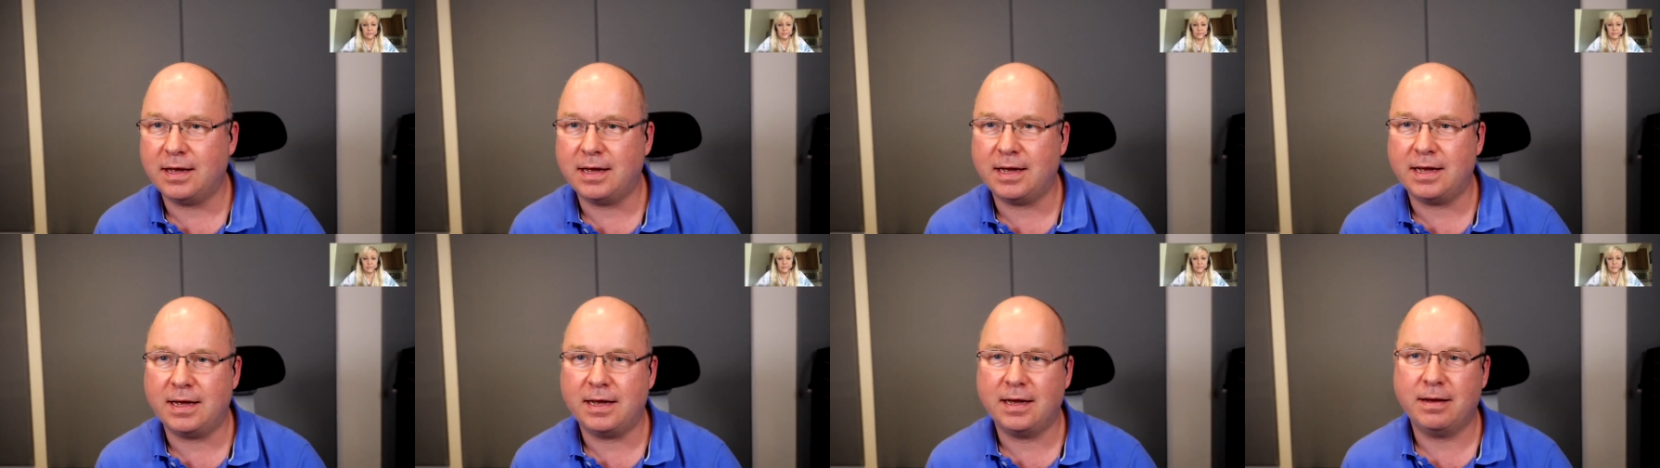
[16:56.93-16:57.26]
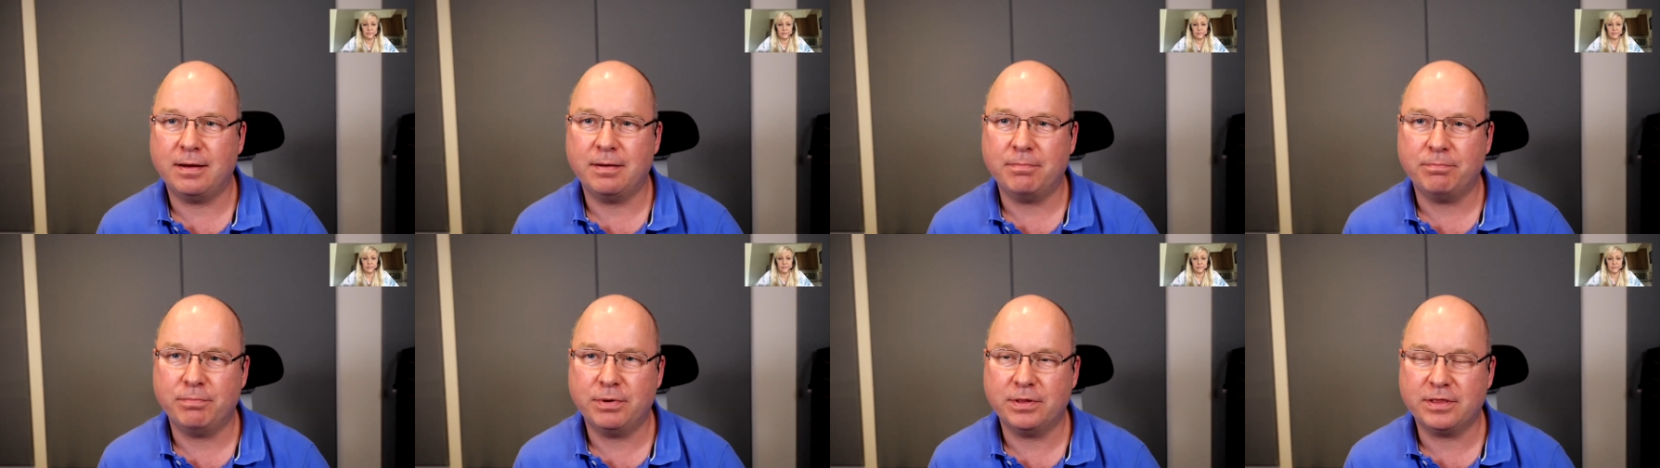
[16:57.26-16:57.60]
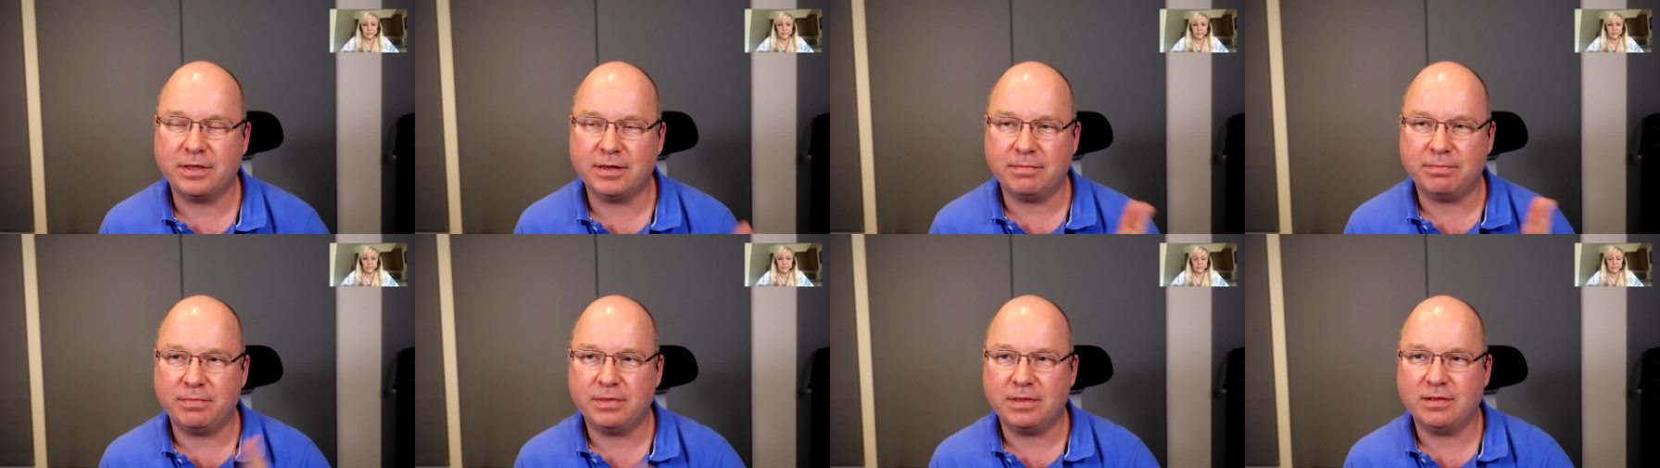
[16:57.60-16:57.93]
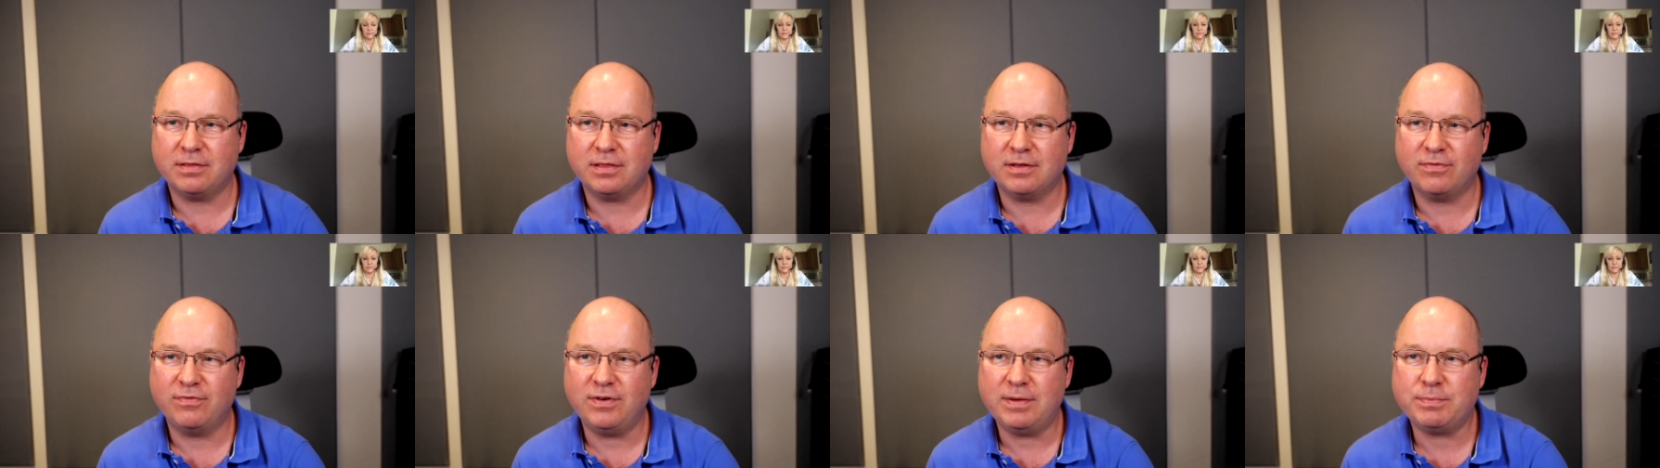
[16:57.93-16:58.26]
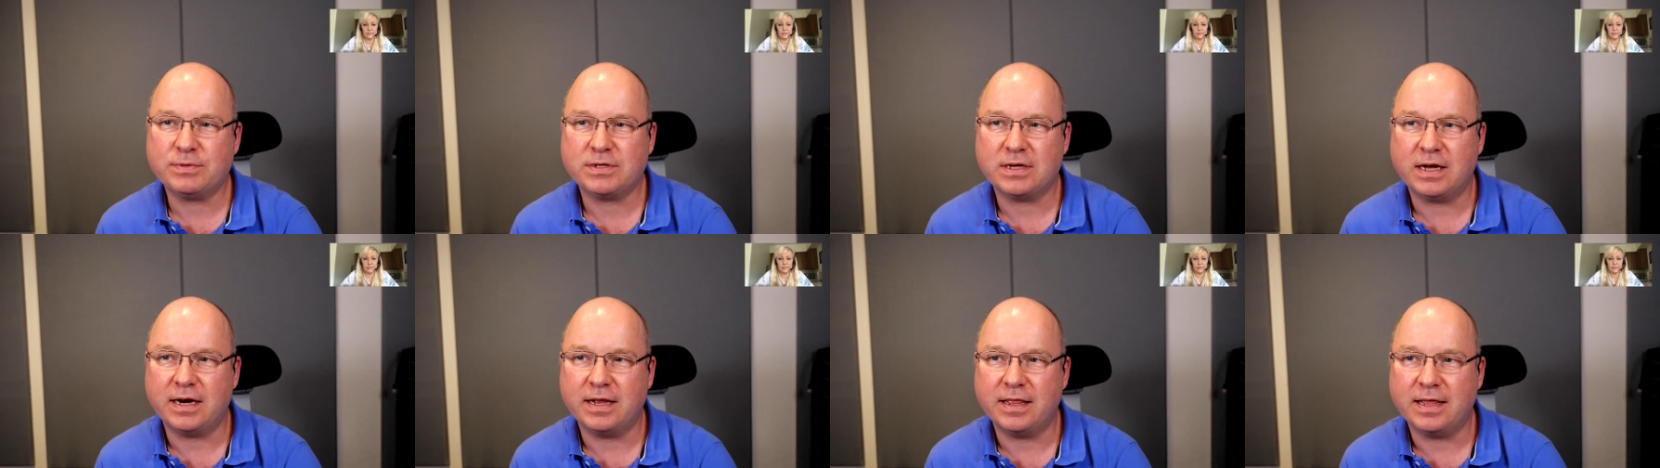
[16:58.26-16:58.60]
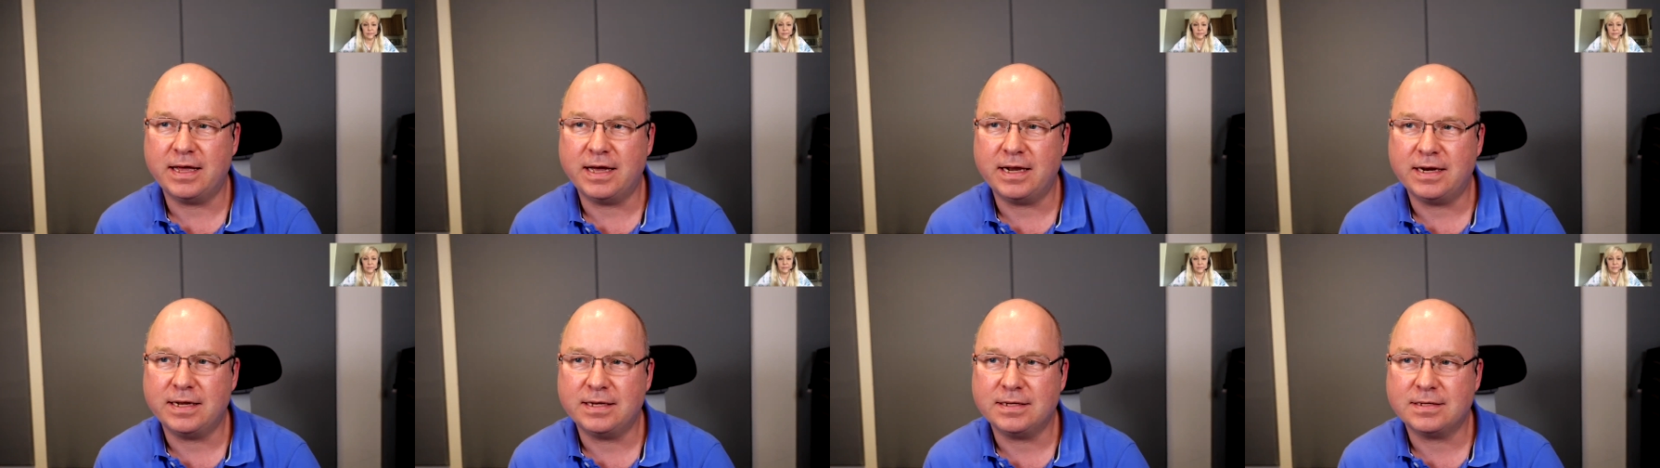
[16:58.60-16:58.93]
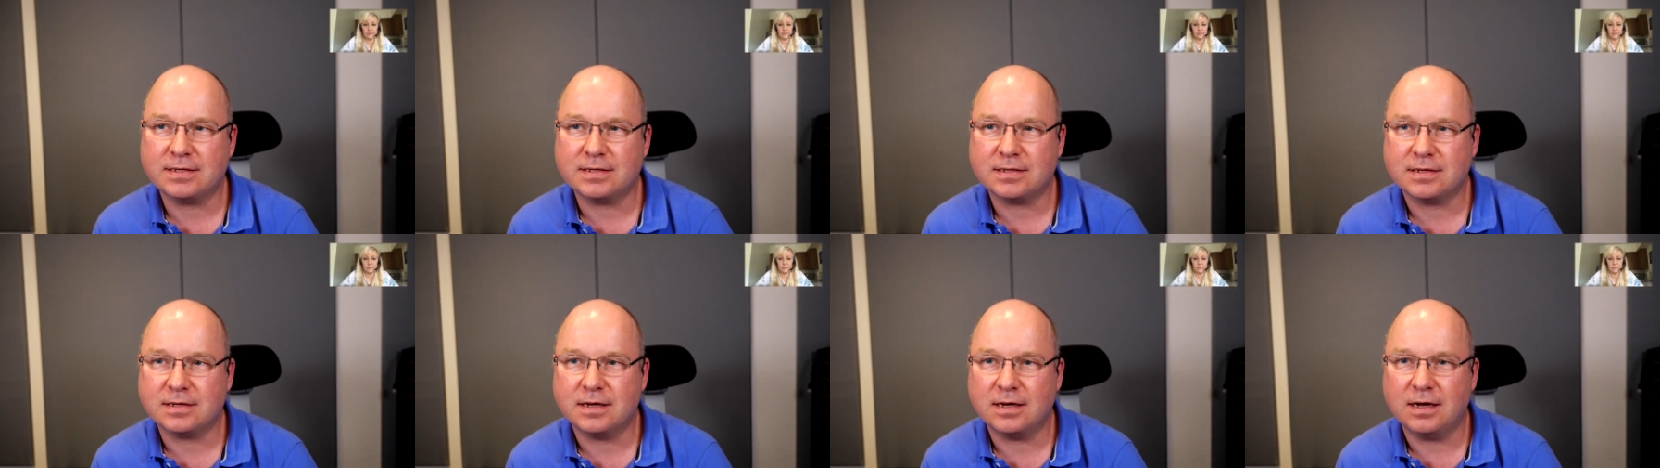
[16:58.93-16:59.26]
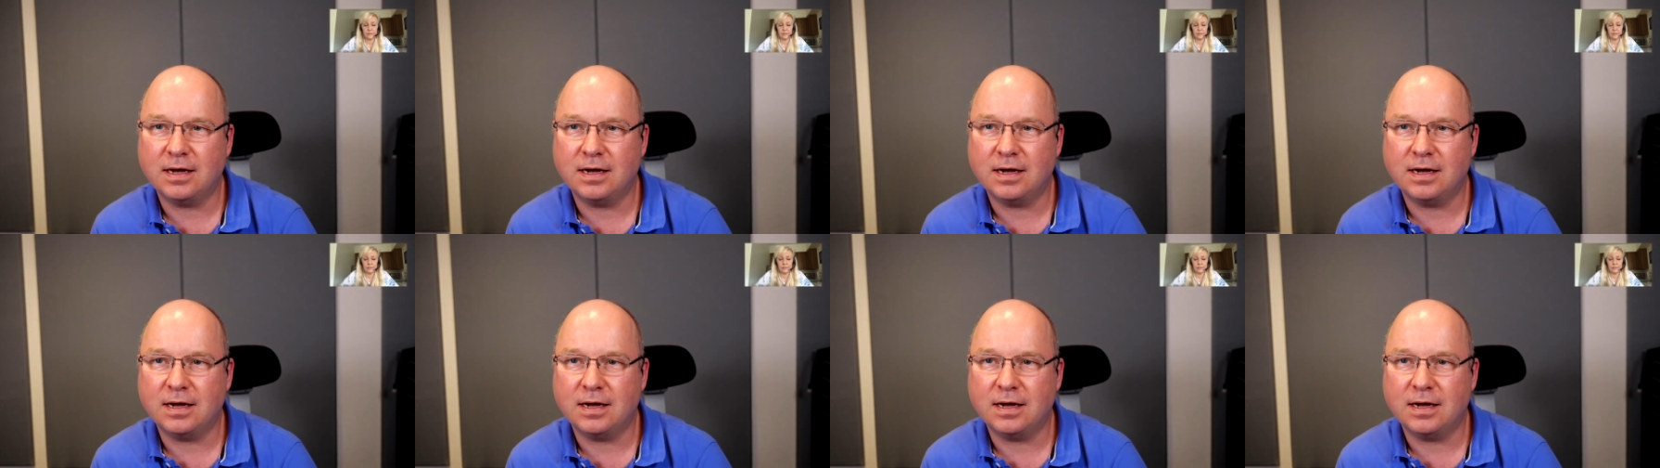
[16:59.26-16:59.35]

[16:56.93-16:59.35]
Uh, but the, the the flip side of that is,